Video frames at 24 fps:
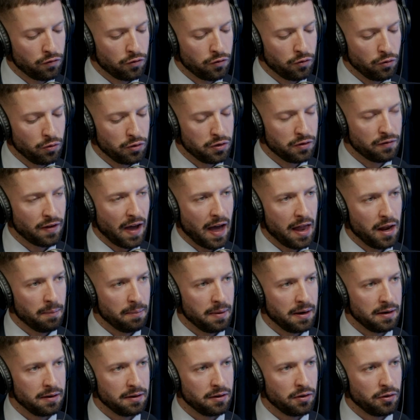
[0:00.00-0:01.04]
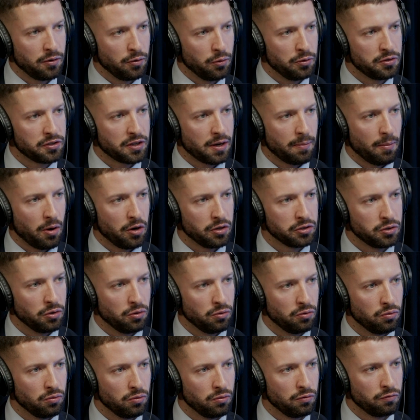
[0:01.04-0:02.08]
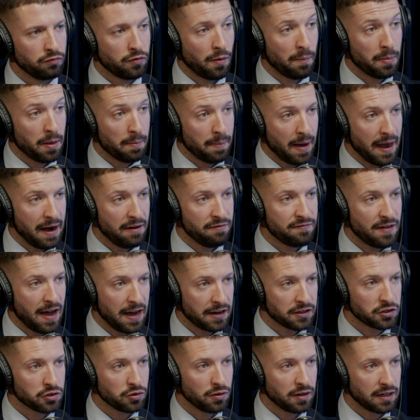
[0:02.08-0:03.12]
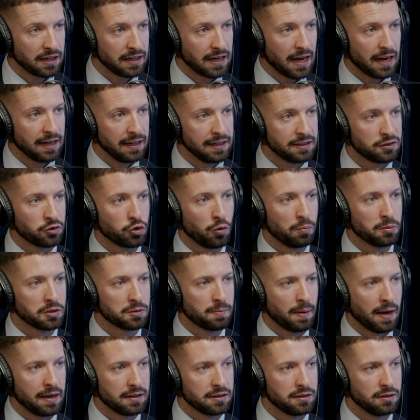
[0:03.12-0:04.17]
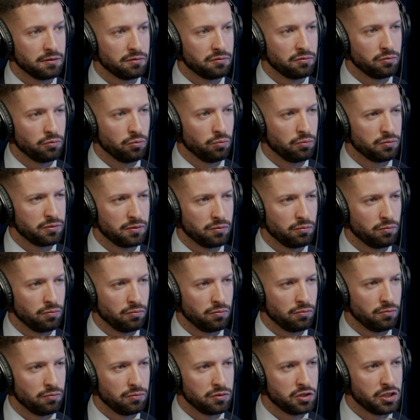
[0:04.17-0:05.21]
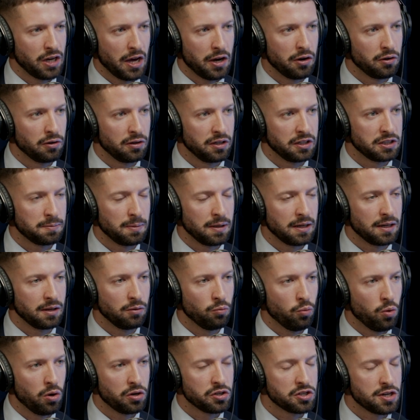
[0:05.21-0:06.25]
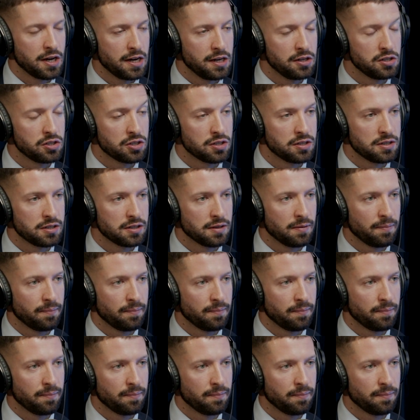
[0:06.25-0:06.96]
through development through to commercial, from the manufacturing and analytical perspective, generally speaking, what changes?